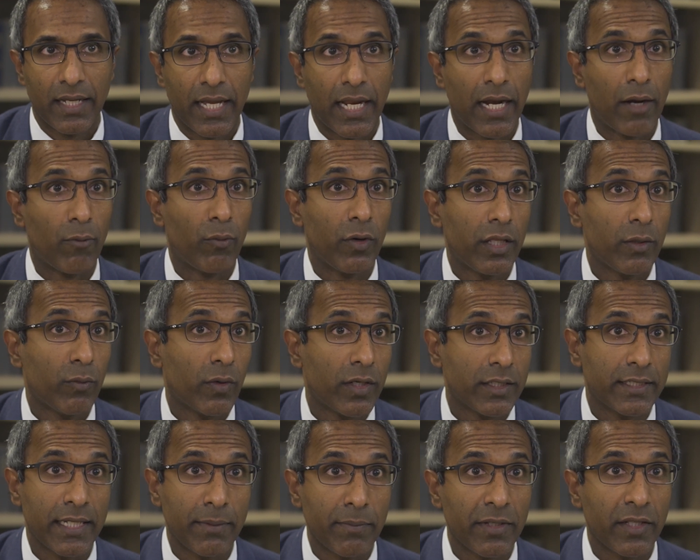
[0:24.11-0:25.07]
And I really
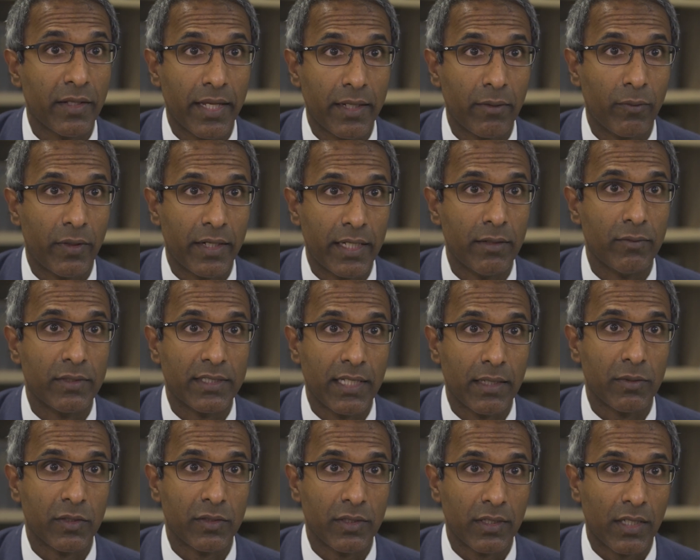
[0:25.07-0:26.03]
wanted to emulate what he was
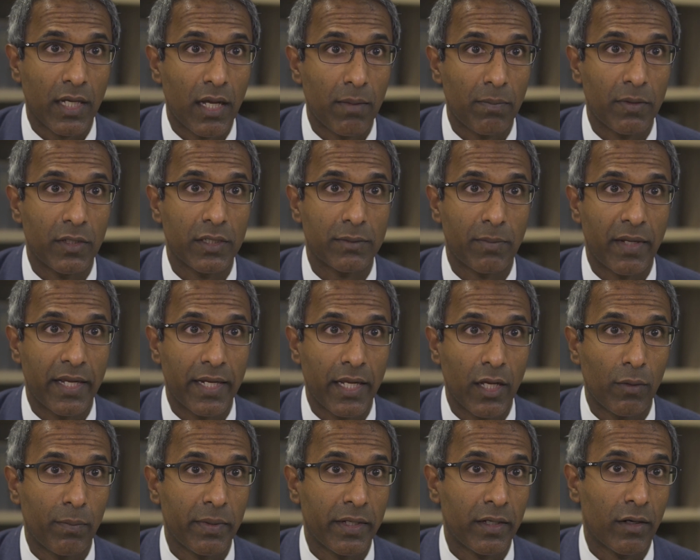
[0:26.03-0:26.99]
able to accomplish by
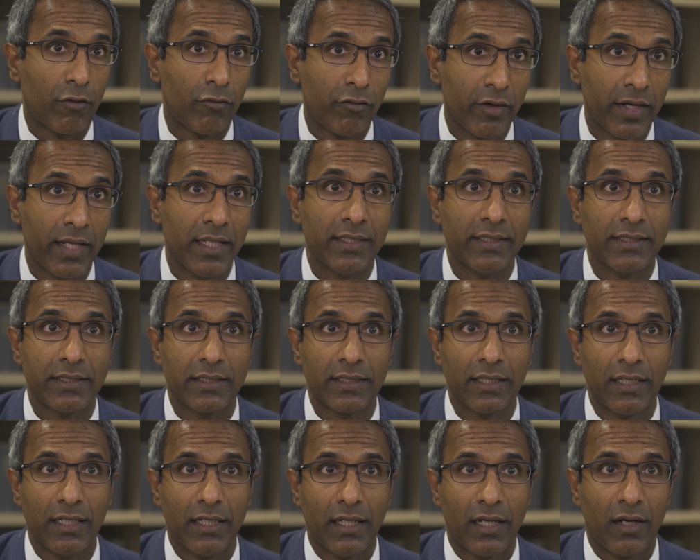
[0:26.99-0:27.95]
helping our friends,
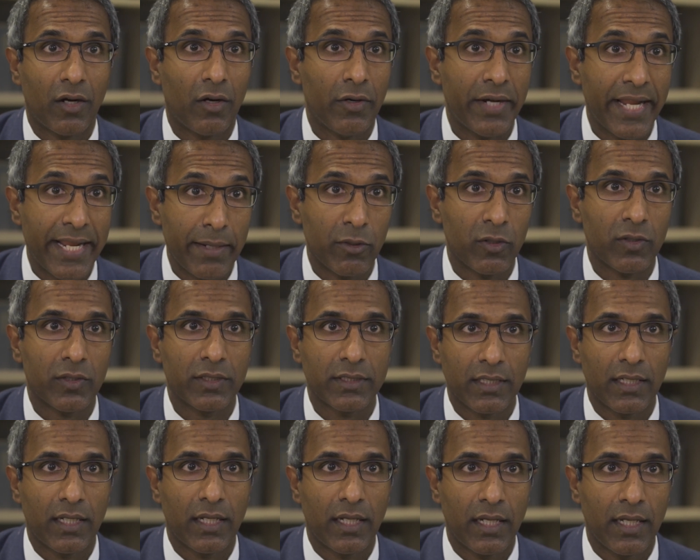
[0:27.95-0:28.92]
our
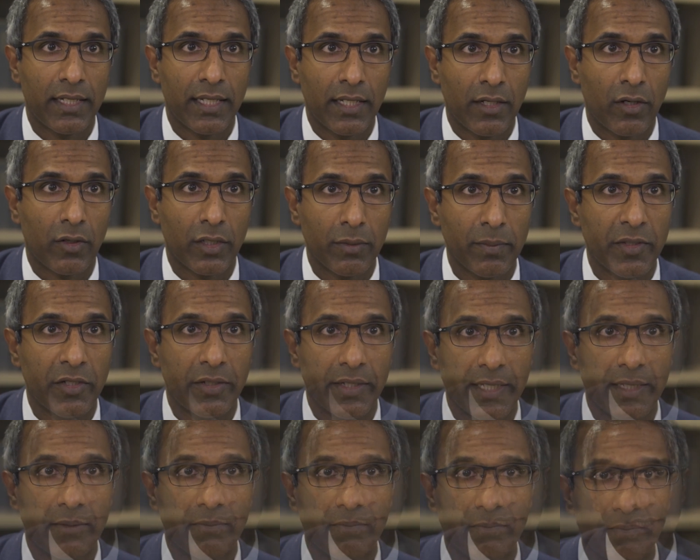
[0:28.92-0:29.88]
neighbors, uh, in our
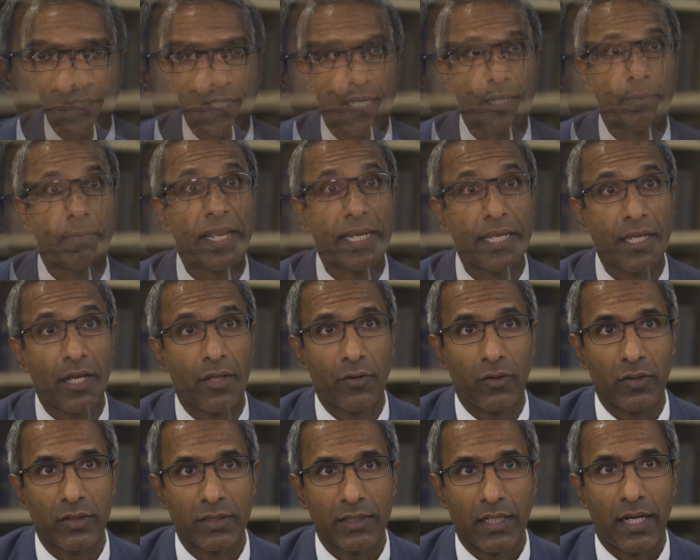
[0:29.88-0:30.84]
community. Like many
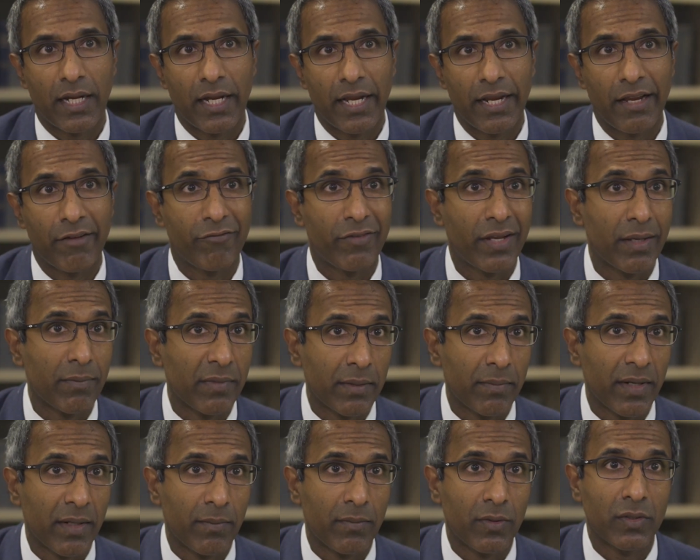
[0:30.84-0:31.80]
others, I have family
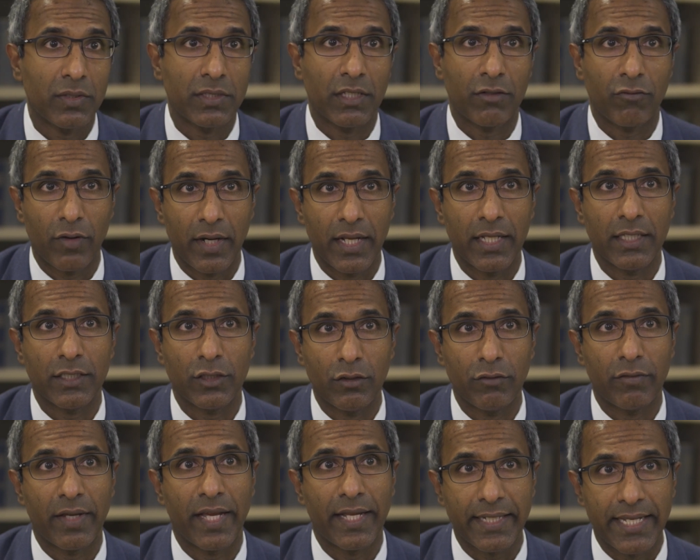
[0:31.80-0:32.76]
members and friends who
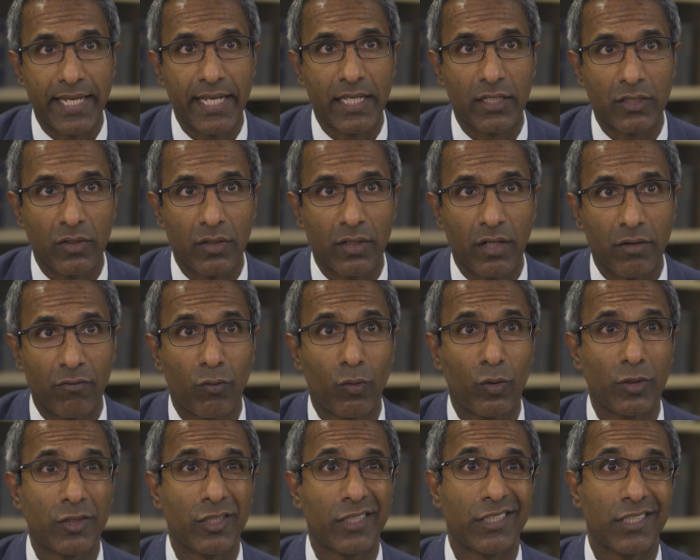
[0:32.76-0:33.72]
have had cancer and
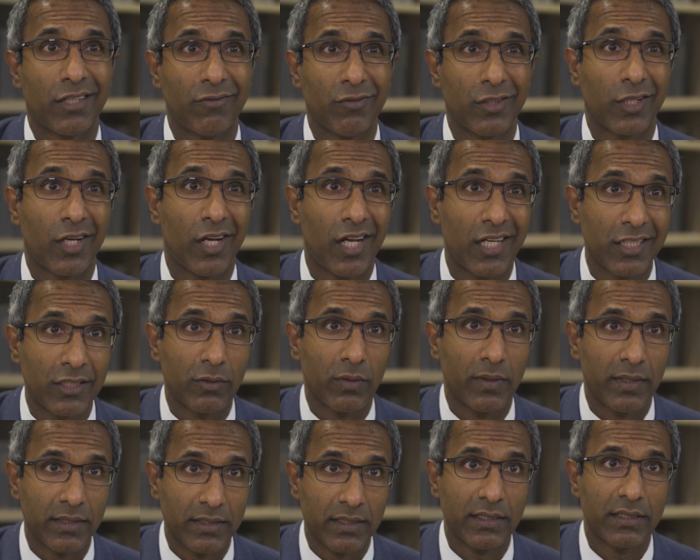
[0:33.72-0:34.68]
unfortunately suffered the
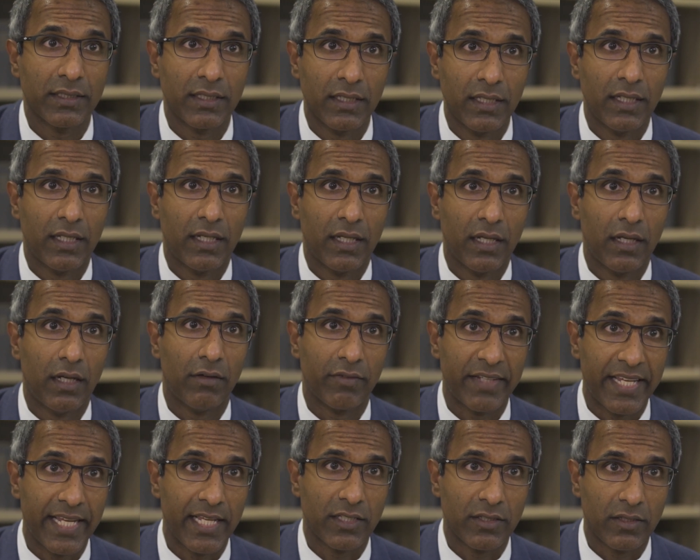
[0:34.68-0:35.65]
consequences of
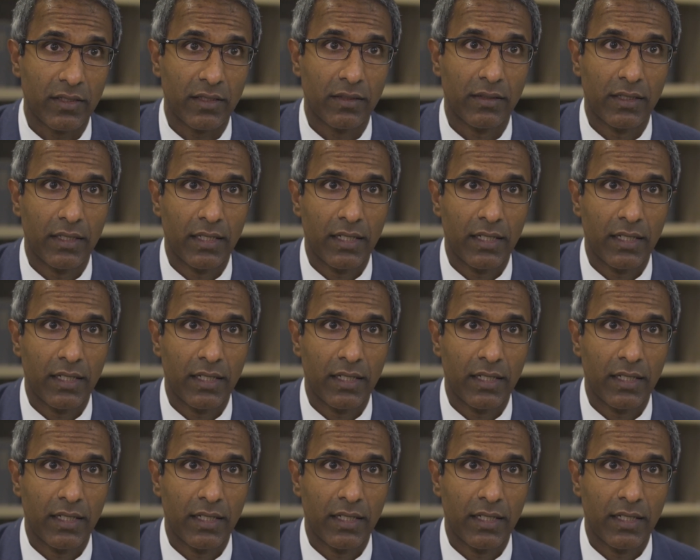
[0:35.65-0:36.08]
cancer.